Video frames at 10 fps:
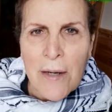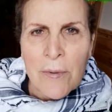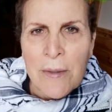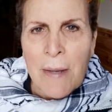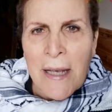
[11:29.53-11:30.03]
that
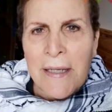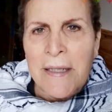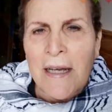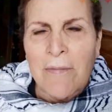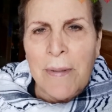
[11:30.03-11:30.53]

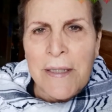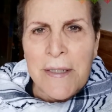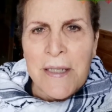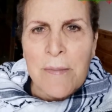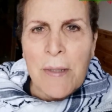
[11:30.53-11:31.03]
remained have been
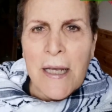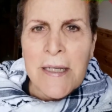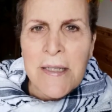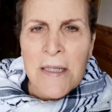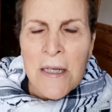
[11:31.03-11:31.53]

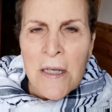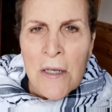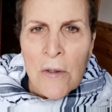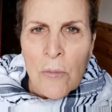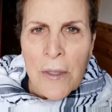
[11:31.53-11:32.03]
displaced,
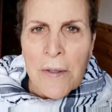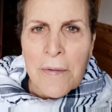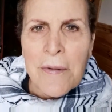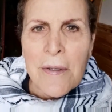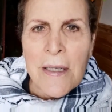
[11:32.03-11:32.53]

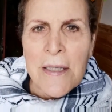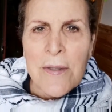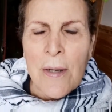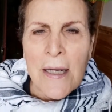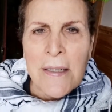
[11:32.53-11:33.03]
with
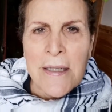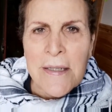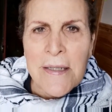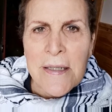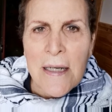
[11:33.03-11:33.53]

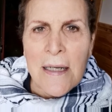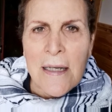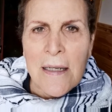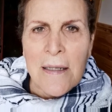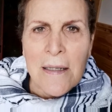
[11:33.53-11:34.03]
Israelis
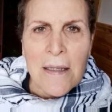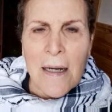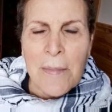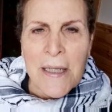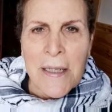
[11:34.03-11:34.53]

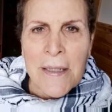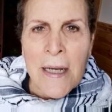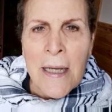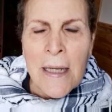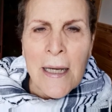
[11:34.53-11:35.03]
coming
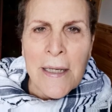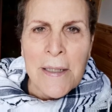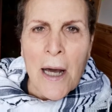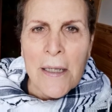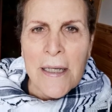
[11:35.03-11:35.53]
in
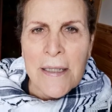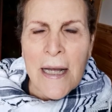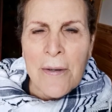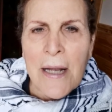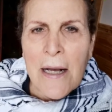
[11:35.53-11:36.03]
and knocking
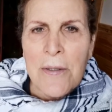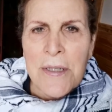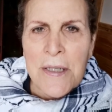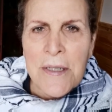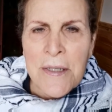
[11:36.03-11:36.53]
down
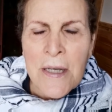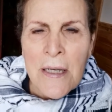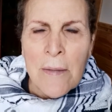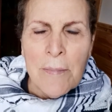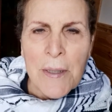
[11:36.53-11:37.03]
houses,
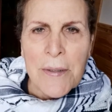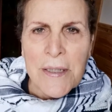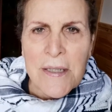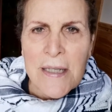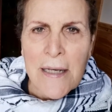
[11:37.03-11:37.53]

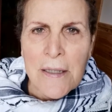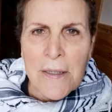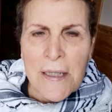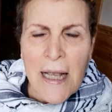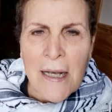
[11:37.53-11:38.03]
building
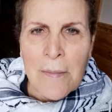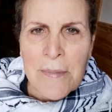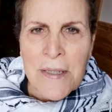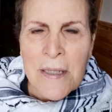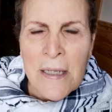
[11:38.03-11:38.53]
settler
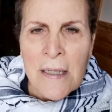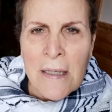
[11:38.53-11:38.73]
camps.